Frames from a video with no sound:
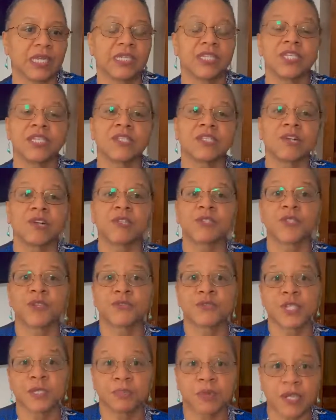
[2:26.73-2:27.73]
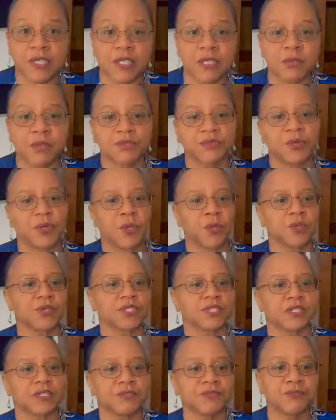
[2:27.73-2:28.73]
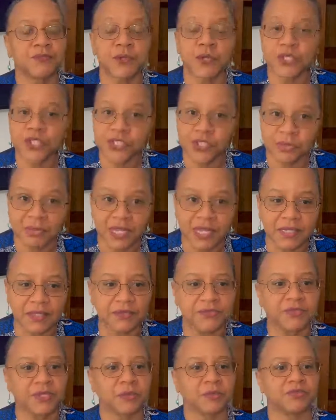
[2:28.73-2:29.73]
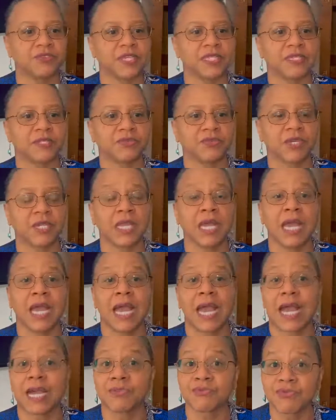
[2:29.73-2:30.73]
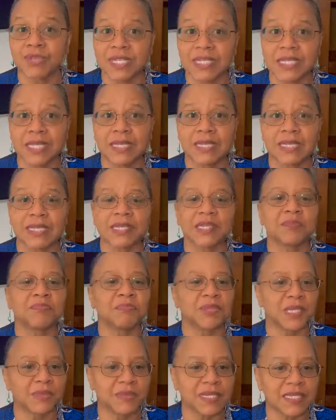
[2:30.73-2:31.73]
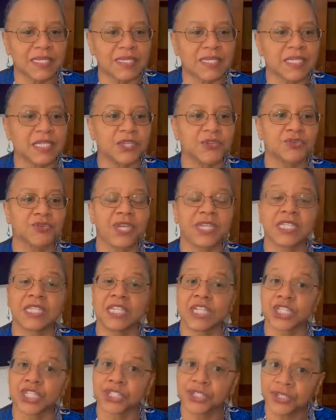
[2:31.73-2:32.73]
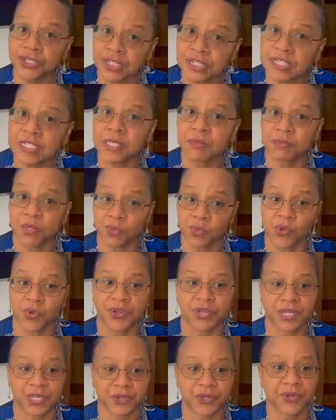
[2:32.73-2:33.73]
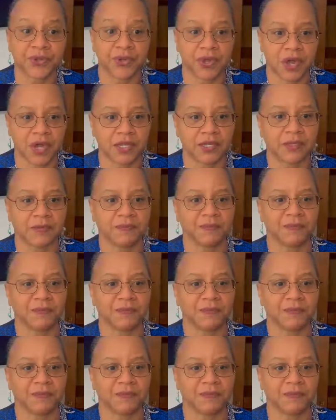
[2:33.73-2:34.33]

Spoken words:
She's also responsible for hosting the first Jamaican Film Festival, and recently the BBC created a journalism award in her honor.